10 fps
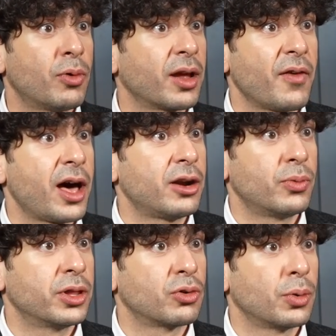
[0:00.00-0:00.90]
Ring of Honor
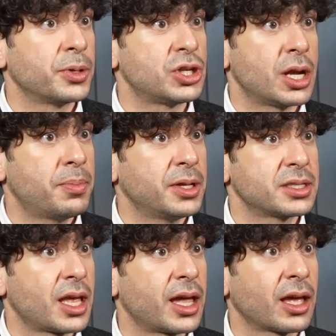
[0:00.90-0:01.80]
with a group of
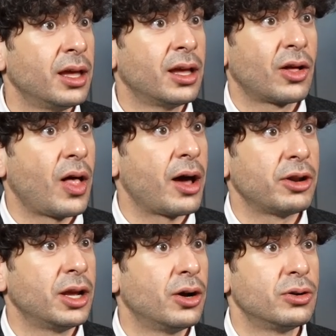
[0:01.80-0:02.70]
champions like
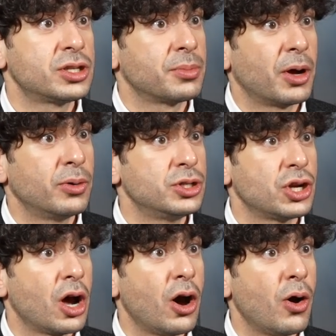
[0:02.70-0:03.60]
Claudio, Samoa
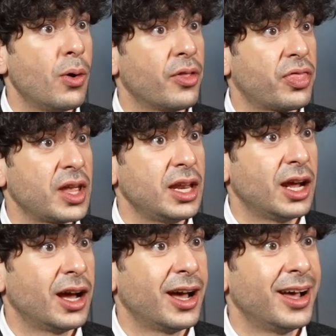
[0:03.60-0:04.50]
Joe,
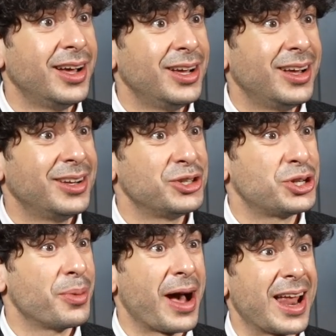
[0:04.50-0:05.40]
Athena,
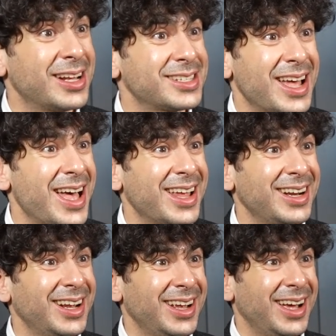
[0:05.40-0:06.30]

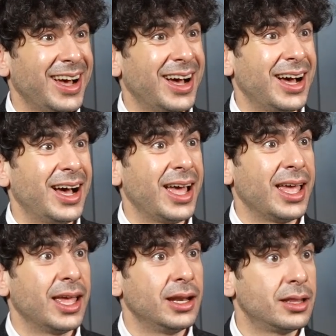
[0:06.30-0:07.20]
Shibata-san, uh,
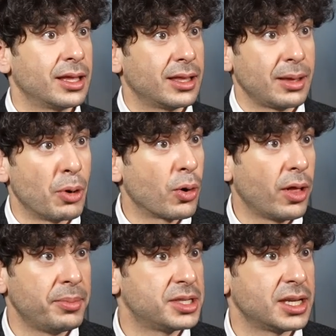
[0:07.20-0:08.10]
and the Mogul
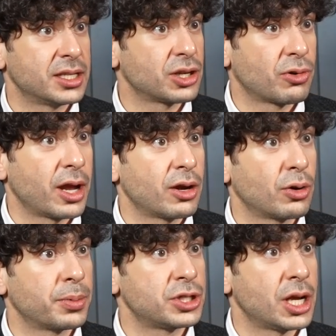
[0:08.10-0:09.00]
Embassy. It's a great
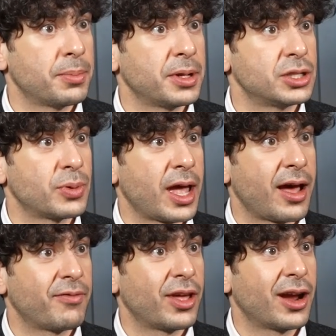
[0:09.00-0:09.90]
group of champions we
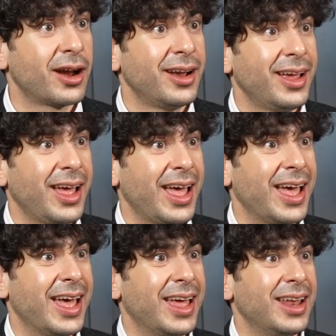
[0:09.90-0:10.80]
have there.
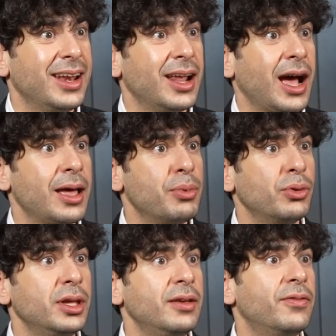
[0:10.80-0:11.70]
And I
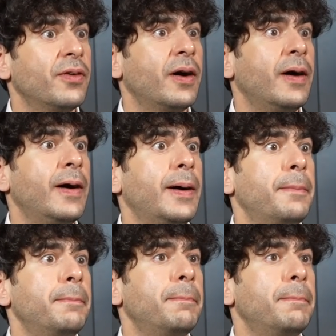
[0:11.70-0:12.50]
believe um,